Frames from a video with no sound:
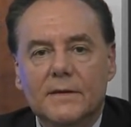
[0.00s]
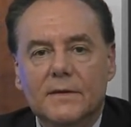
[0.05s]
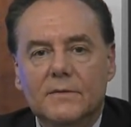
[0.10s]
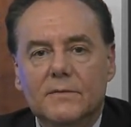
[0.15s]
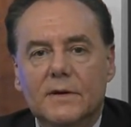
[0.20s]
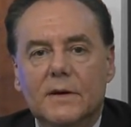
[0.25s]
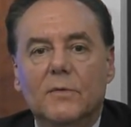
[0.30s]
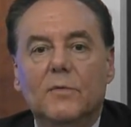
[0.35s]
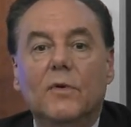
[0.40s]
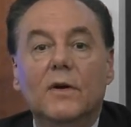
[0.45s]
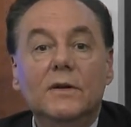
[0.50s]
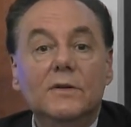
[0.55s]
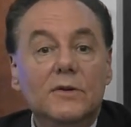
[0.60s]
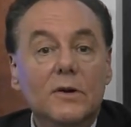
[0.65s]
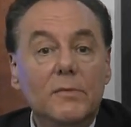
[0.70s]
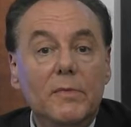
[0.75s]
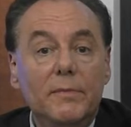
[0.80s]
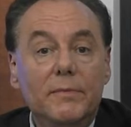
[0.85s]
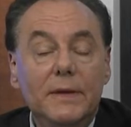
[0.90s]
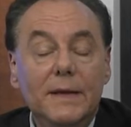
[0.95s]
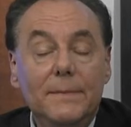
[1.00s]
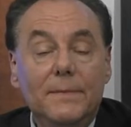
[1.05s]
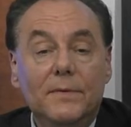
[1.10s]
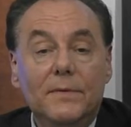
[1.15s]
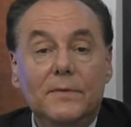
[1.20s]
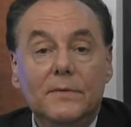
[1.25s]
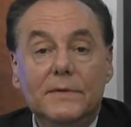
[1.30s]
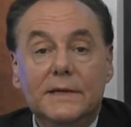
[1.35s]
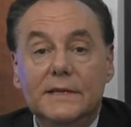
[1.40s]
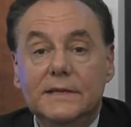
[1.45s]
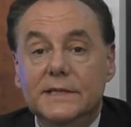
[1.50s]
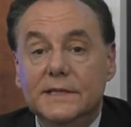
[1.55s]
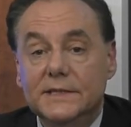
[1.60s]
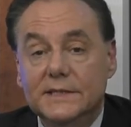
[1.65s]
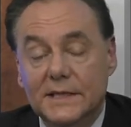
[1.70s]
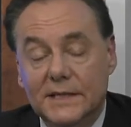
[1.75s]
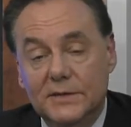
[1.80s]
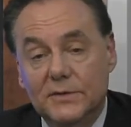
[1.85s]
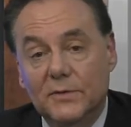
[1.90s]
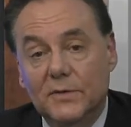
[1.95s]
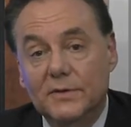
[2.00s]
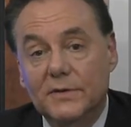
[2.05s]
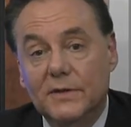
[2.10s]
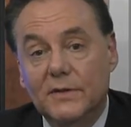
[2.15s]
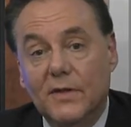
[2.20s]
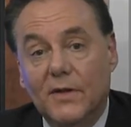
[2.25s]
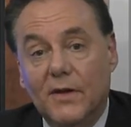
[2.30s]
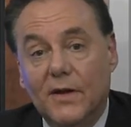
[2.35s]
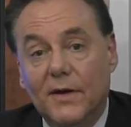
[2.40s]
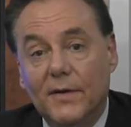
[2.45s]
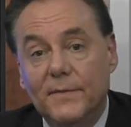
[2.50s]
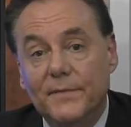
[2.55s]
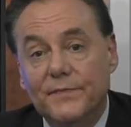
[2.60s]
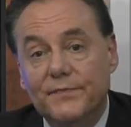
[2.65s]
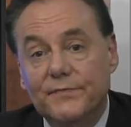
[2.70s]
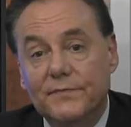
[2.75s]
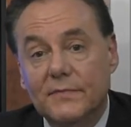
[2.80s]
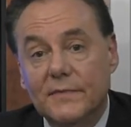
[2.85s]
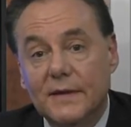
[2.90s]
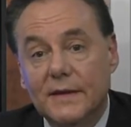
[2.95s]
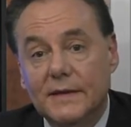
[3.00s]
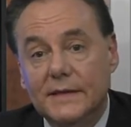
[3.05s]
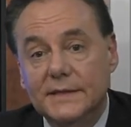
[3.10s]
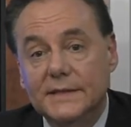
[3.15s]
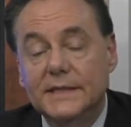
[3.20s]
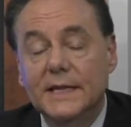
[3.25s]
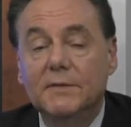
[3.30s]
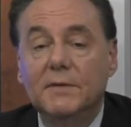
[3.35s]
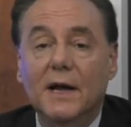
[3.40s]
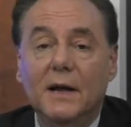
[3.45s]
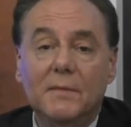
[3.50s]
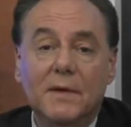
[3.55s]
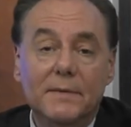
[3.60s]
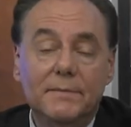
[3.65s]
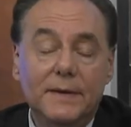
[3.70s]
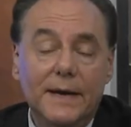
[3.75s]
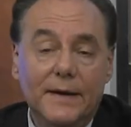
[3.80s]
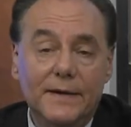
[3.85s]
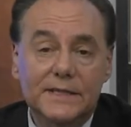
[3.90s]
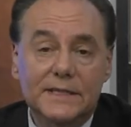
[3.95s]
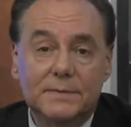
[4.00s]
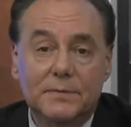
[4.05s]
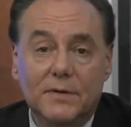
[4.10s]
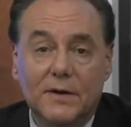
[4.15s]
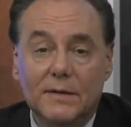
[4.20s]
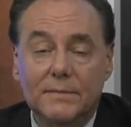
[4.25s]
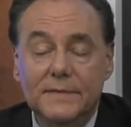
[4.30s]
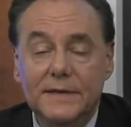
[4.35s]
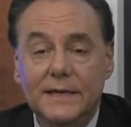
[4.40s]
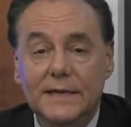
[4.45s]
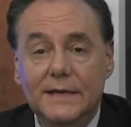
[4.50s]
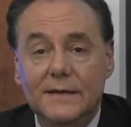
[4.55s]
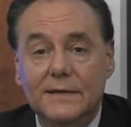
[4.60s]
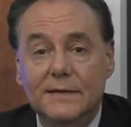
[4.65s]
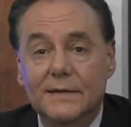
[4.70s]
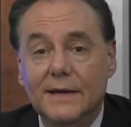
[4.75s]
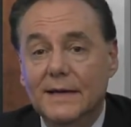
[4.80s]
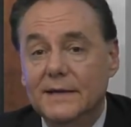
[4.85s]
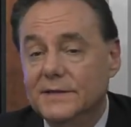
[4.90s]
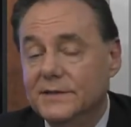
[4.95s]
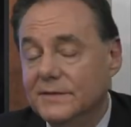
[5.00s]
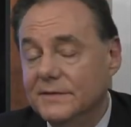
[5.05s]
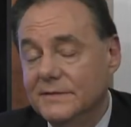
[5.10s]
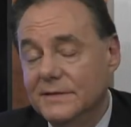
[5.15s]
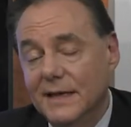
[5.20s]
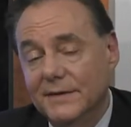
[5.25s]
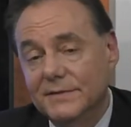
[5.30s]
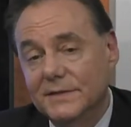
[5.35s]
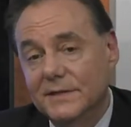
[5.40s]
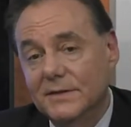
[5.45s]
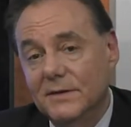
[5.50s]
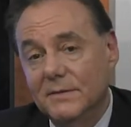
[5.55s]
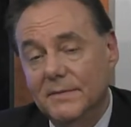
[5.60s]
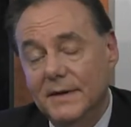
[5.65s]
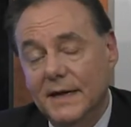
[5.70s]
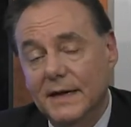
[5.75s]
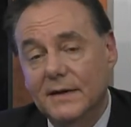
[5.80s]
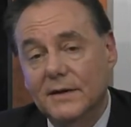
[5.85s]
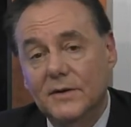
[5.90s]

where one group of people can just ignore the law and say, well, my parents brought me here, I shouldn't have to go back